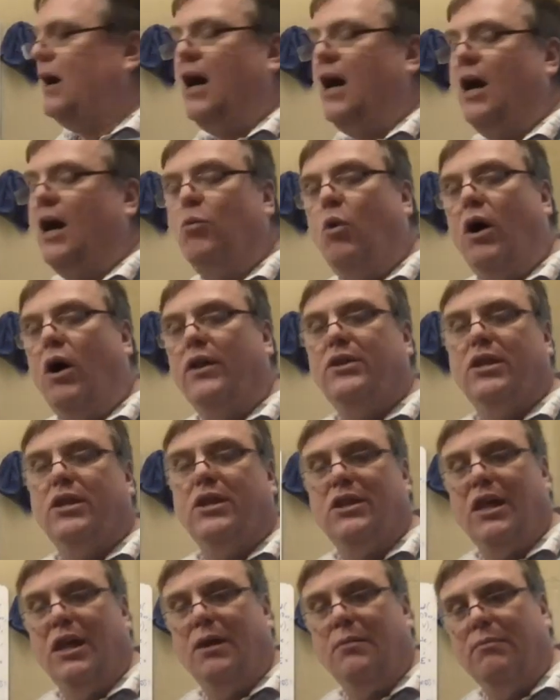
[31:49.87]
wanted
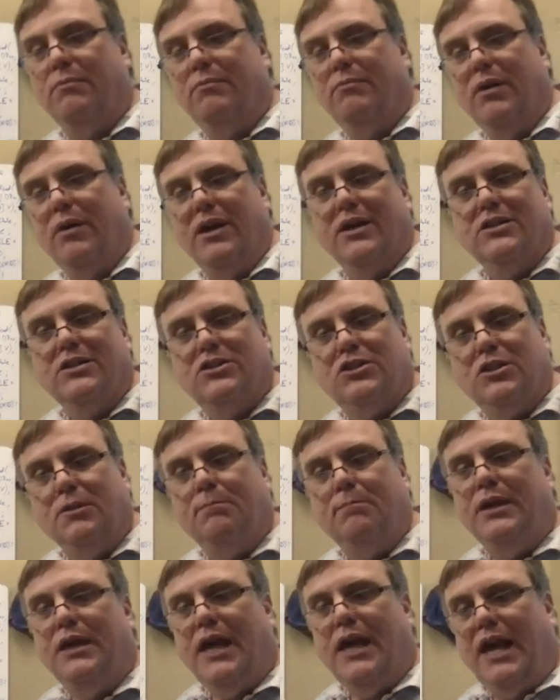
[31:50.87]
them to be
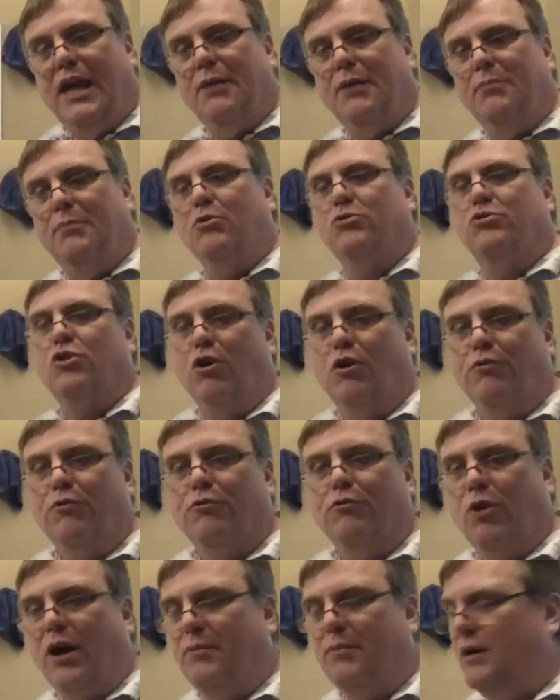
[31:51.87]
able to override
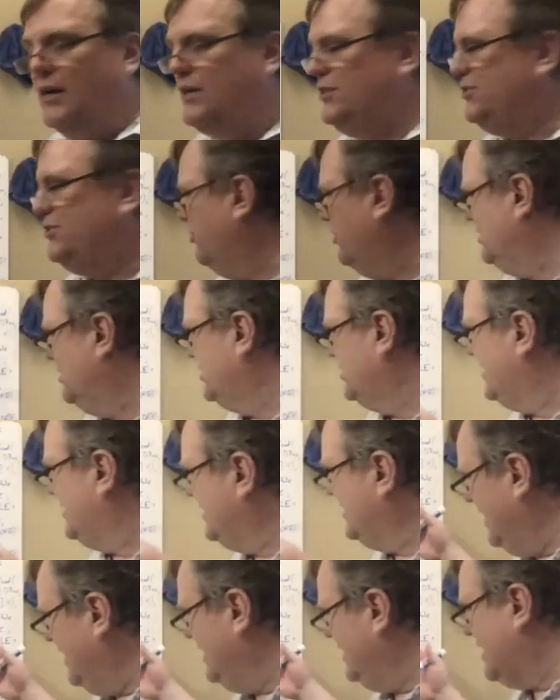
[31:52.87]
my choice, because I
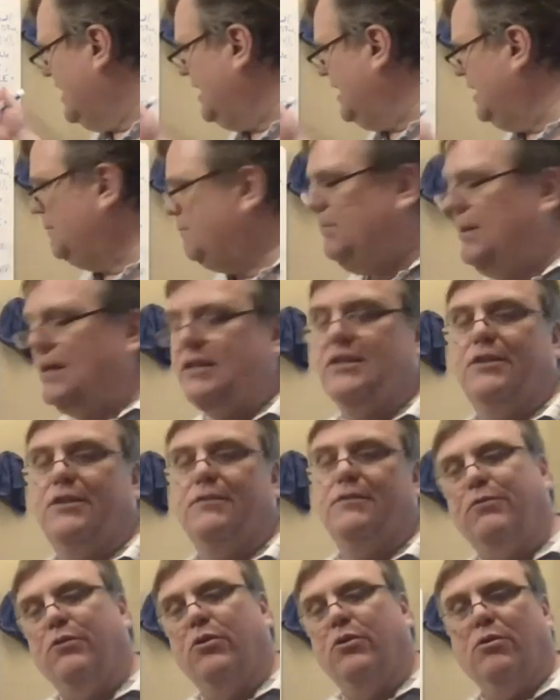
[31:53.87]
just kind of picked it
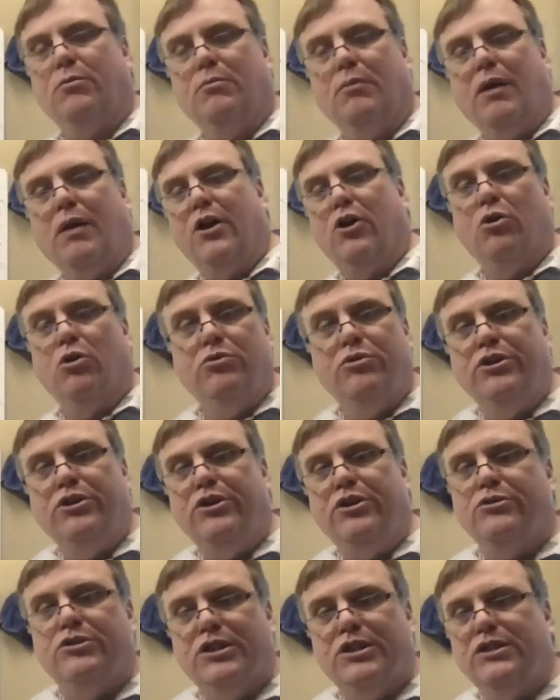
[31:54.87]
for my own
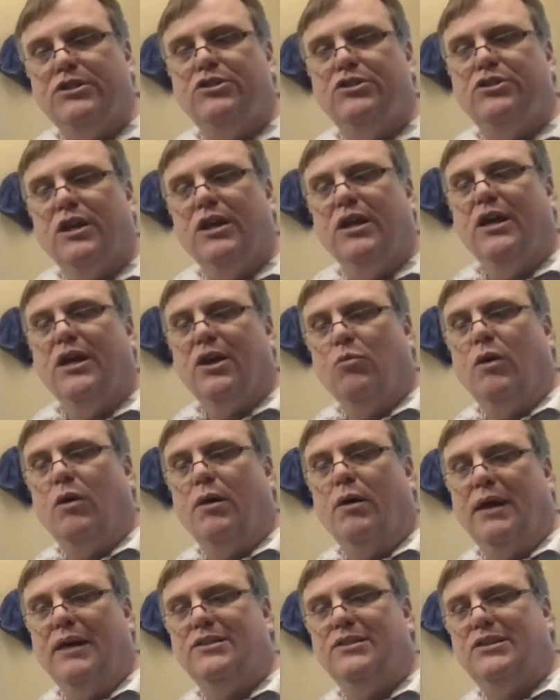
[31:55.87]
usage, what made
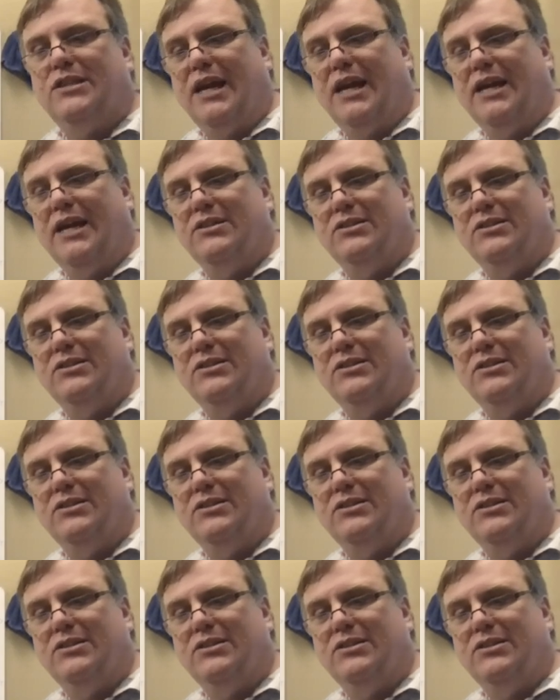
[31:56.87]
sense,